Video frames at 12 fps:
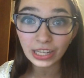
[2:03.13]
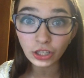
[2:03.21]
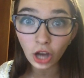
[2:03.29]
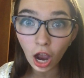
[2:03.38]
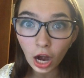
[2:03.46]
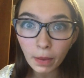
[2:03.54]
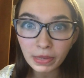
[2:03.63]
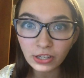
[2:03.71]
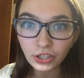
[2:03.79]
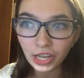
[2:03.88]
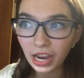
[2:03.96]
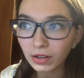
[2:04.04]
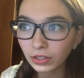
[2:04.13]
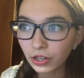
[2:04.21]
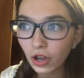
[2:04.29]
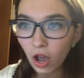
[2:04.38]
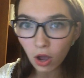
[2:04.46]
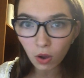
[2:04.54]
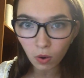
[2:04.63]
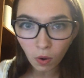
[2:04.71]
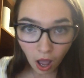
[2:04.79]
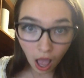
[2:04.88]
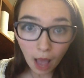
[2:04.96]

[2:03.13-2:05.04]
each carbon shares an O.